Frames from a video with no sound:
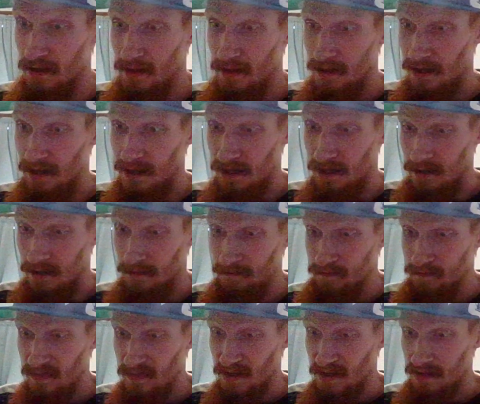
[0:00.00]

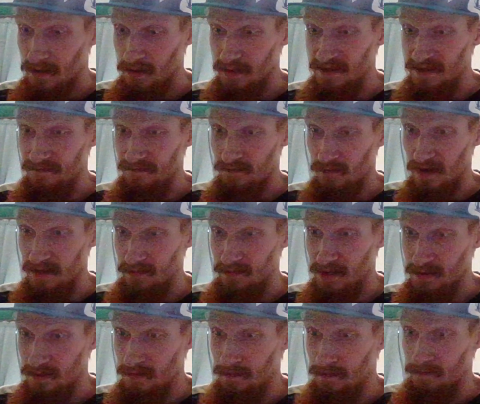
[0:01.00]
Khalif
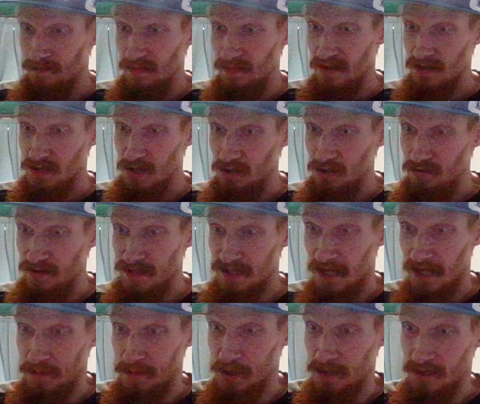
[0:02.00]
Raymond, 2
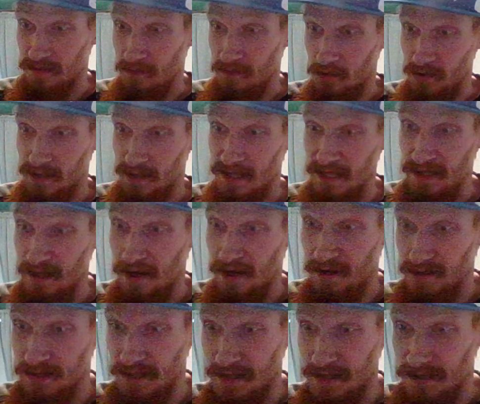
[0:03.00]
receptions, 14 yards,
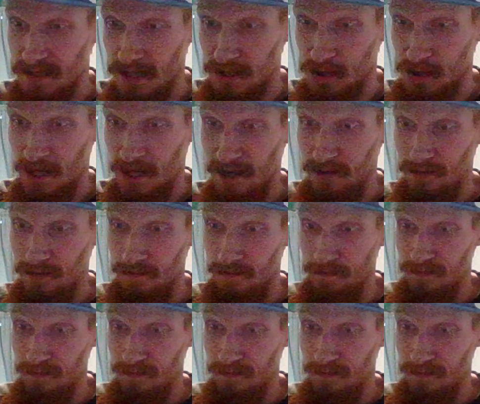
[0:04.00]
and a touchdown.